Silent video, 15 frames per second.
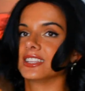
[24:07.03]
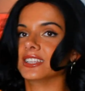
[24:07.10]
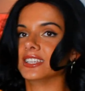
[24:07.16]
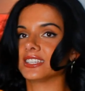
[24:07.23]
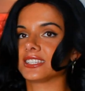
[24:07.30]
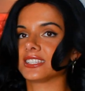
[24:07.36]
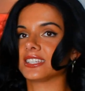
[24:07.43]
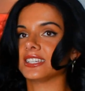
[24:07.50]

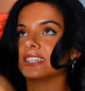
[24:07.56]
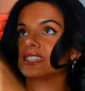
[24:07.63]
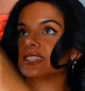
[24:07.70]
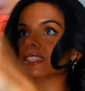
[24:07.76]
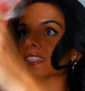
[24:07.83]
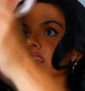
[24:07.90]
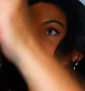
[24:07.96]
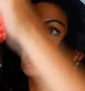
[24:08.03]
This
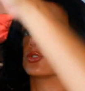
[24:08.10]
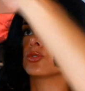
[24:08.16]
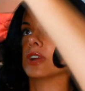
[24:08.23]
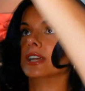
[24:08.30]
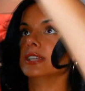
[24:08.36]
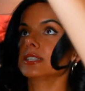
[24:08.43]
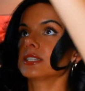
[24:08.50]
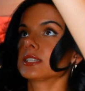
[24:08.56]
is a
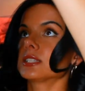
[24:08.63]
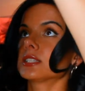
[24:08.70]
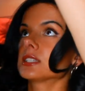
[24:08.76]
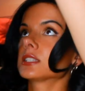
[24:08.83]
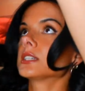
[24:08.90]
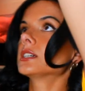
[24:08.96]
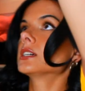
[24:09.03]
dress.